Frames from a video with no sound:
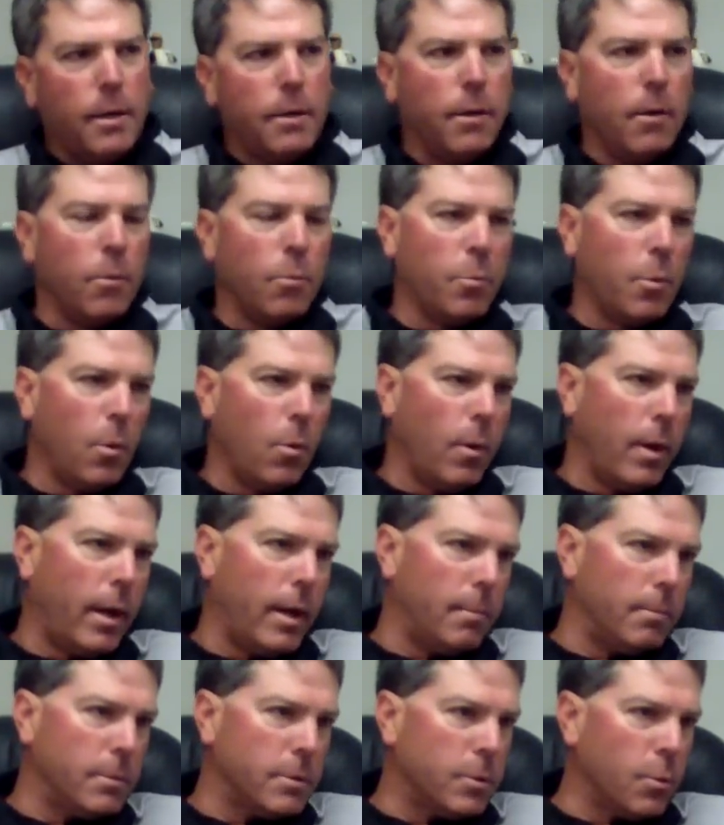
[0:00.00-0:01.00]
Another poll
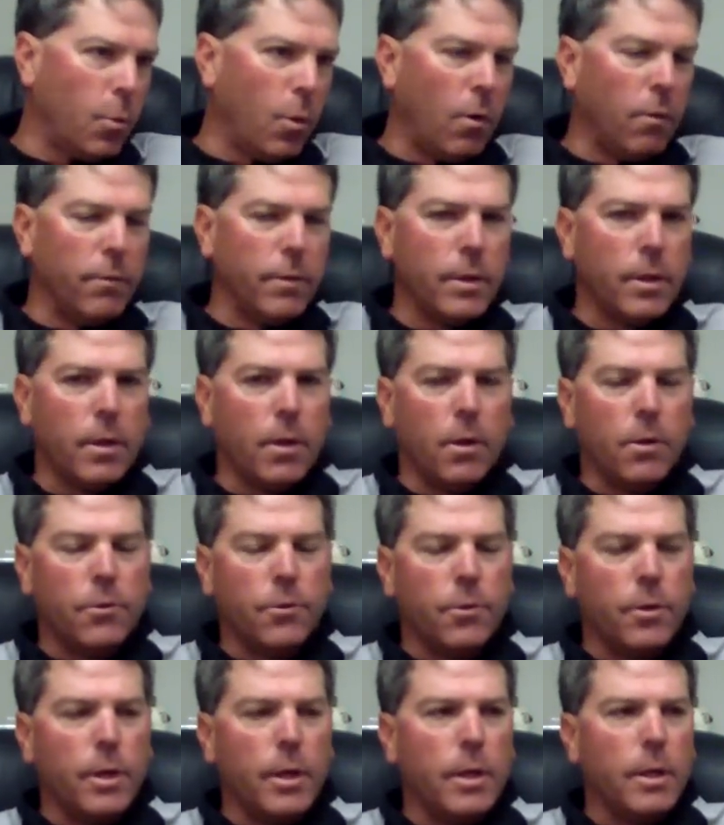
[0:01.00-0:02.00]
had them as 12 in the
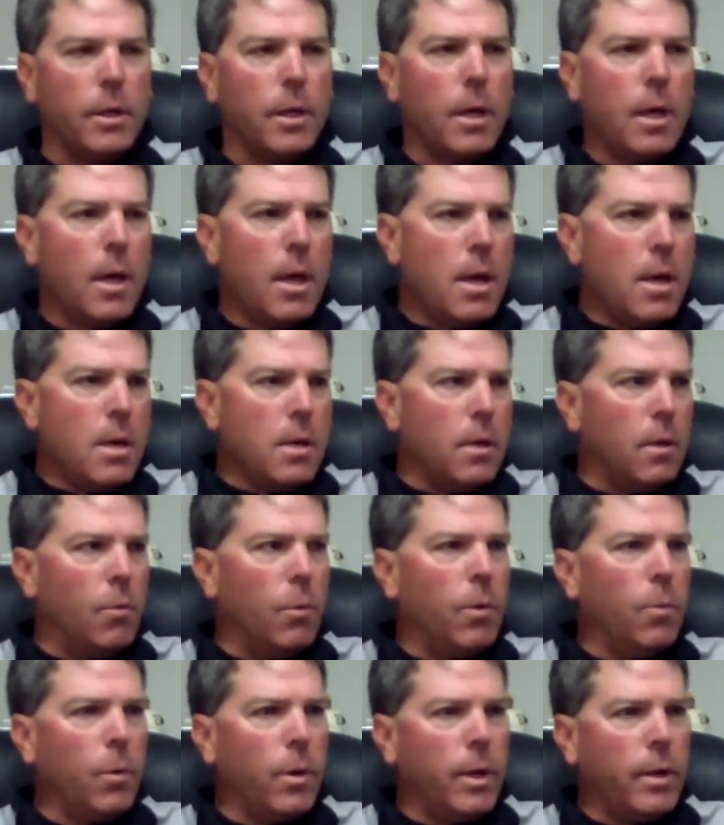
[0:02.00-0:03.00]
country, and
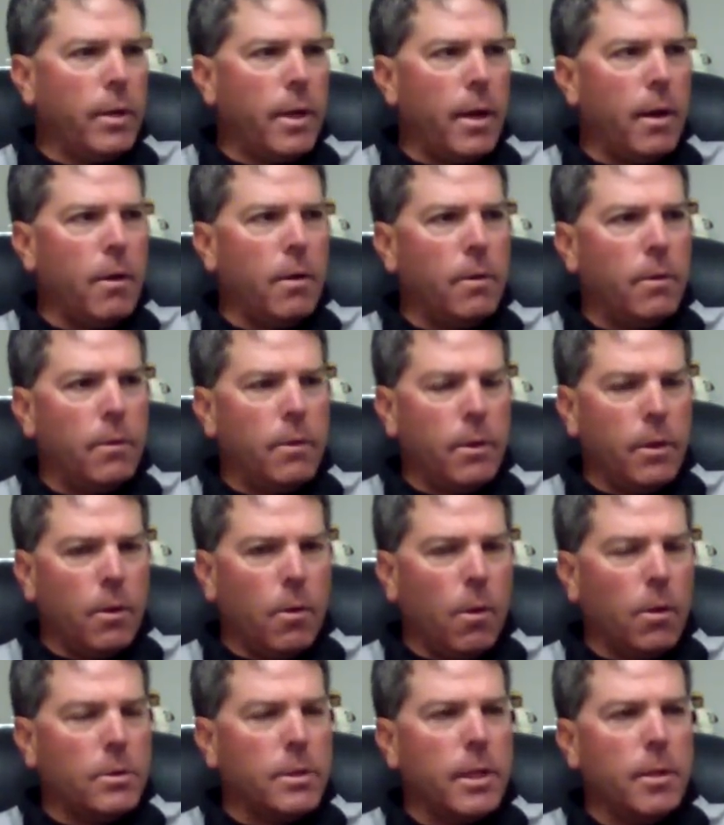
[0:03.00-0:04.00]
we went in there, and
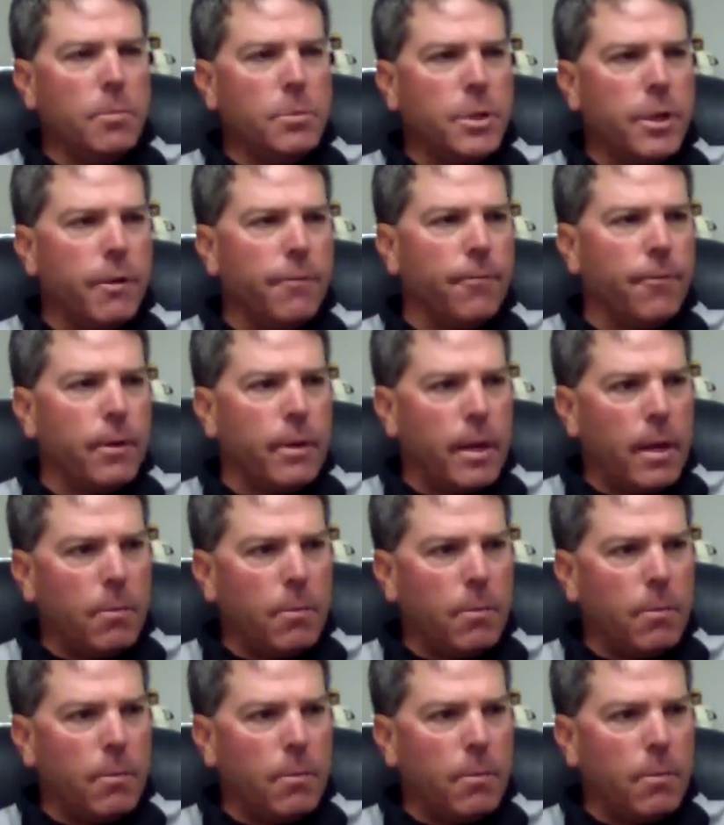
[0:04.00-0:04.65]
our team's different.